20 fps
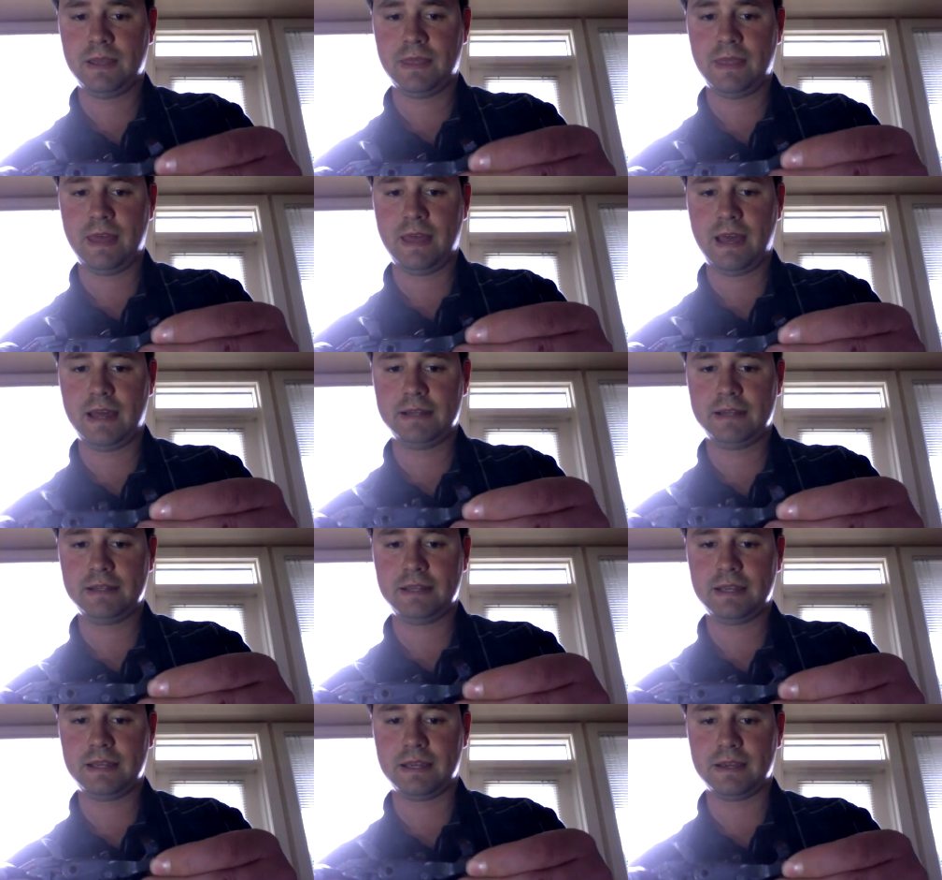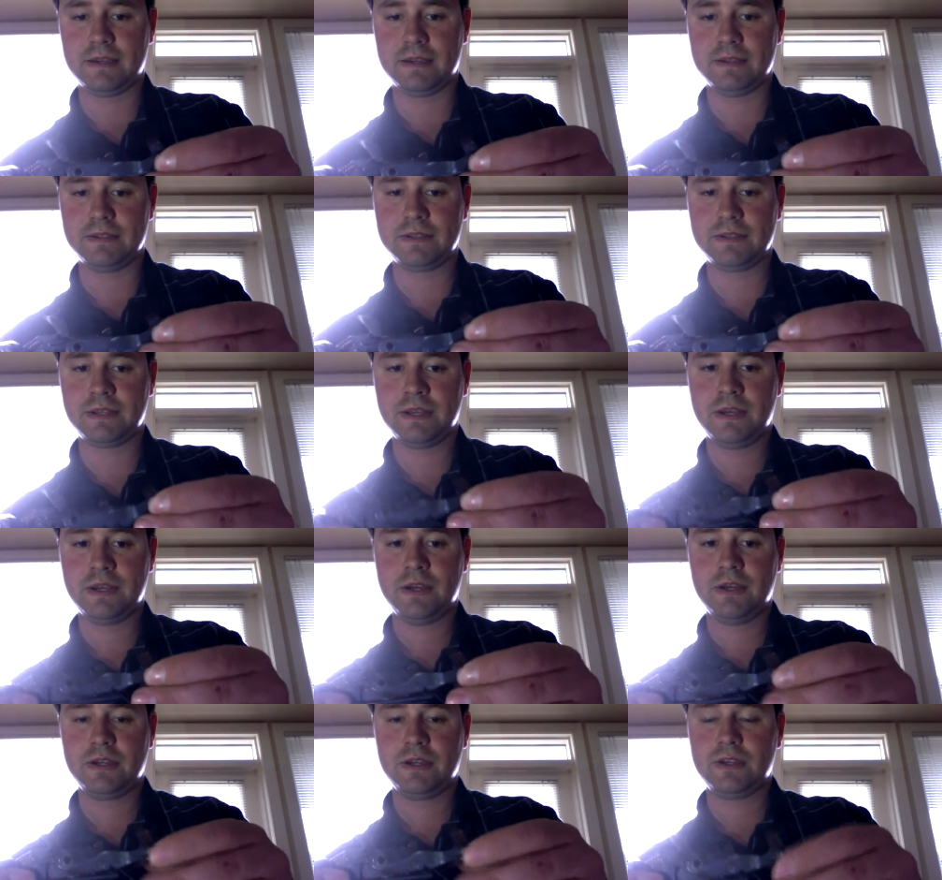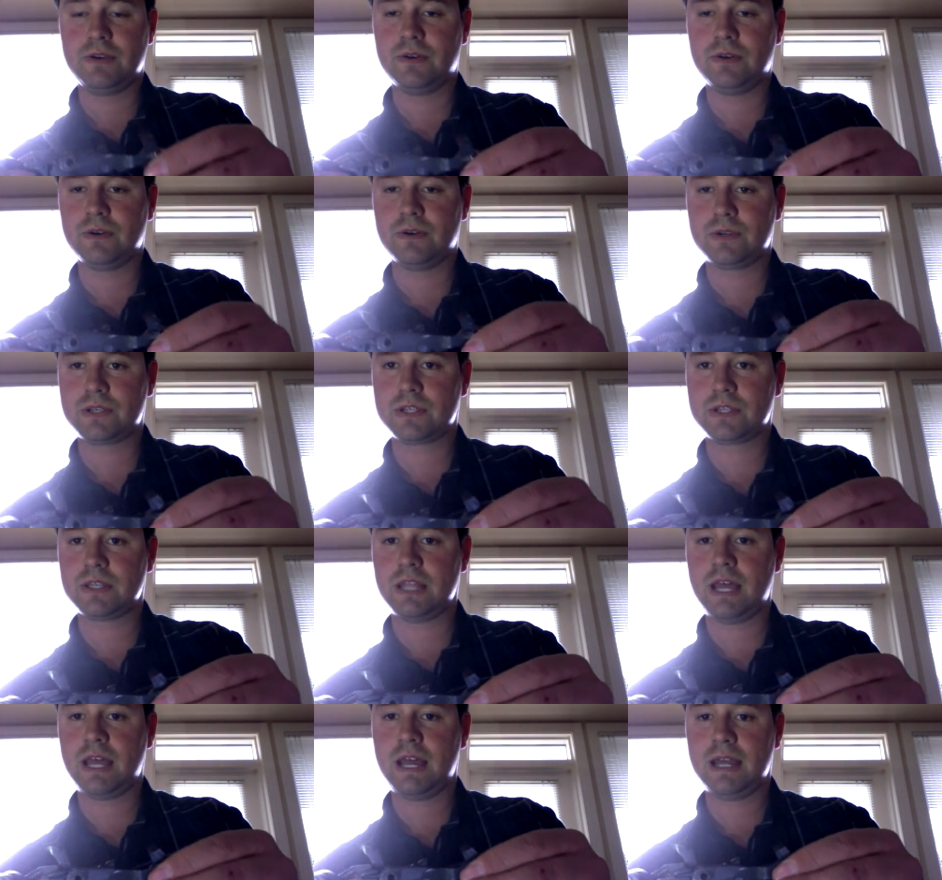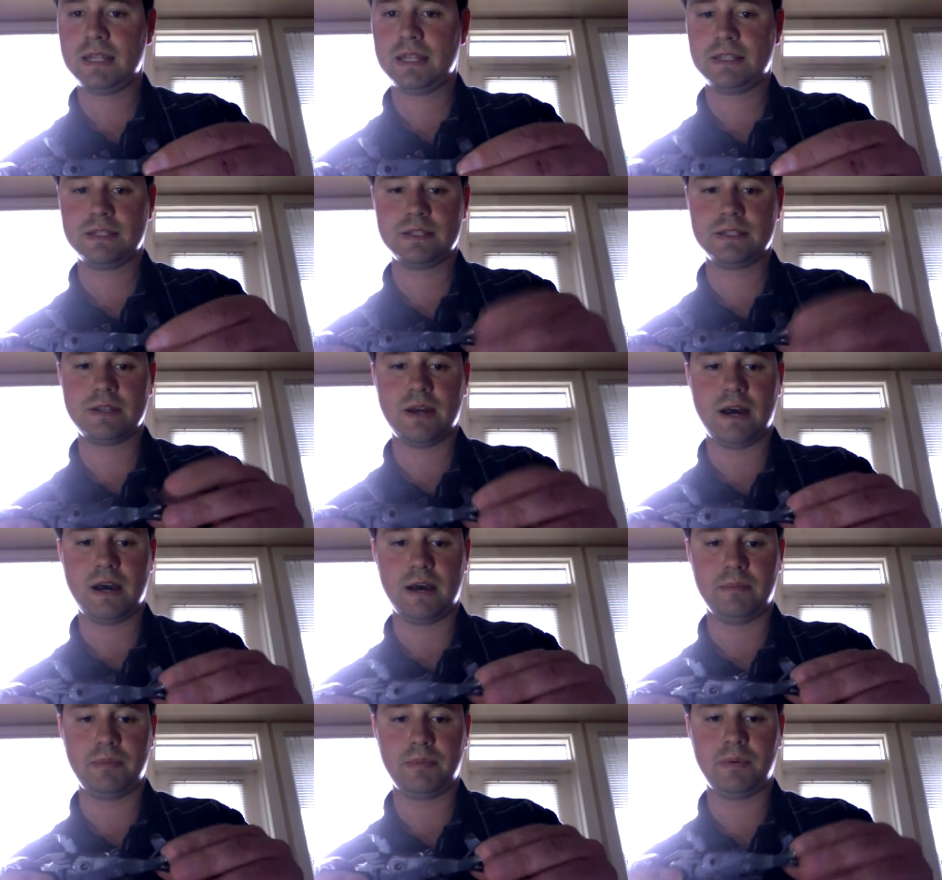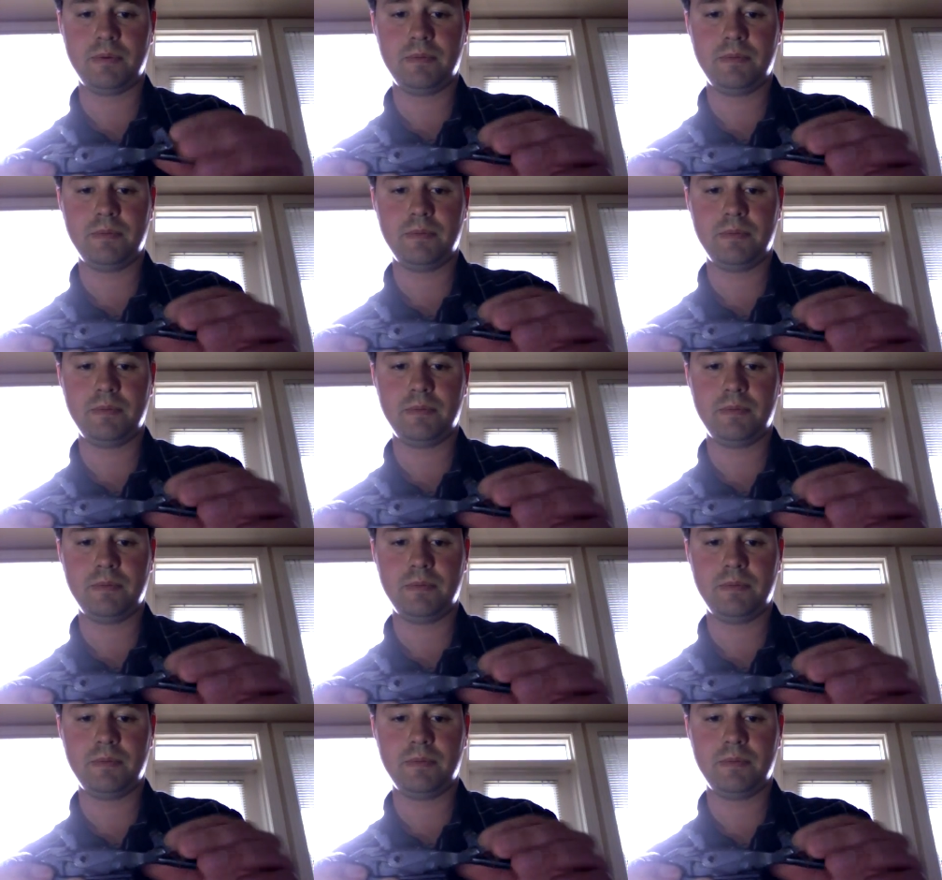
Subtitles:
that is your slide stop.